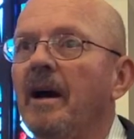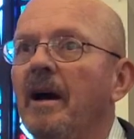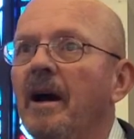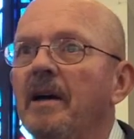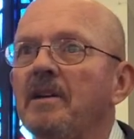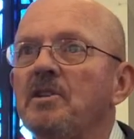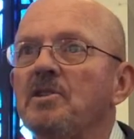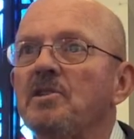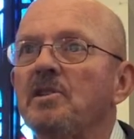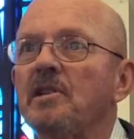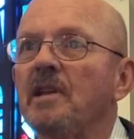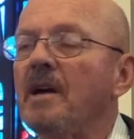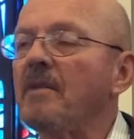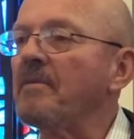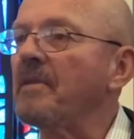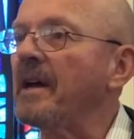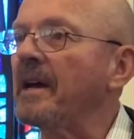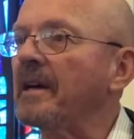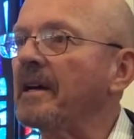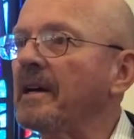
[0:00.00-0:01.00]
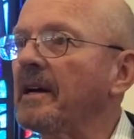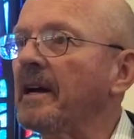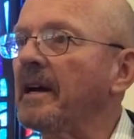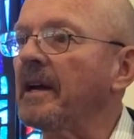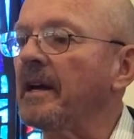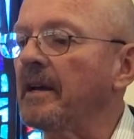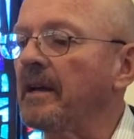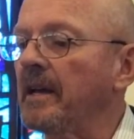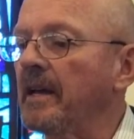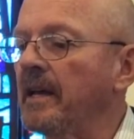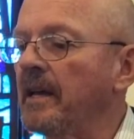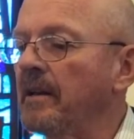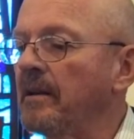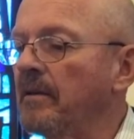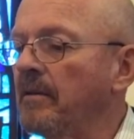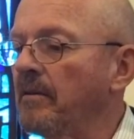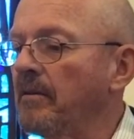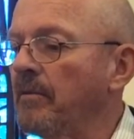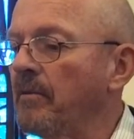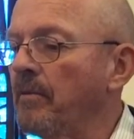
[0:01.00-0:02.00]
I just loved that guy.
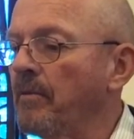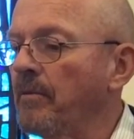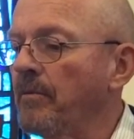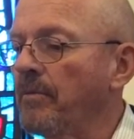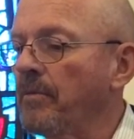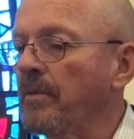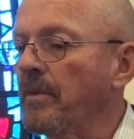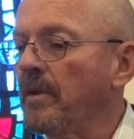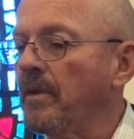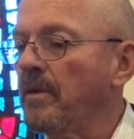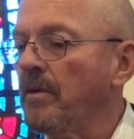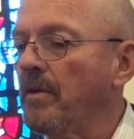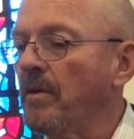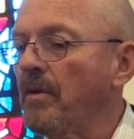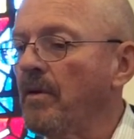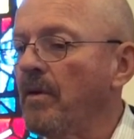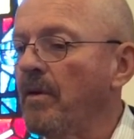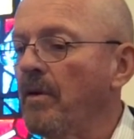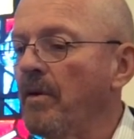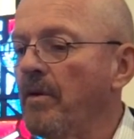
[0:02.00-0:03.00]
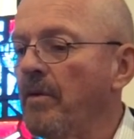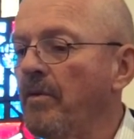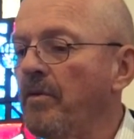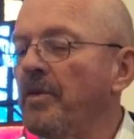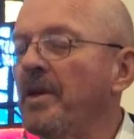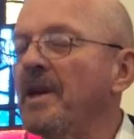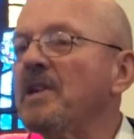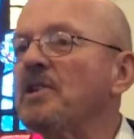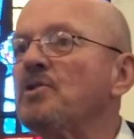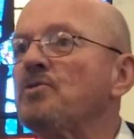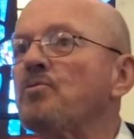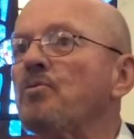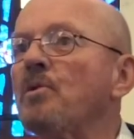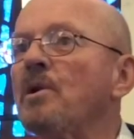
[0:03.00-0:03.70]
And things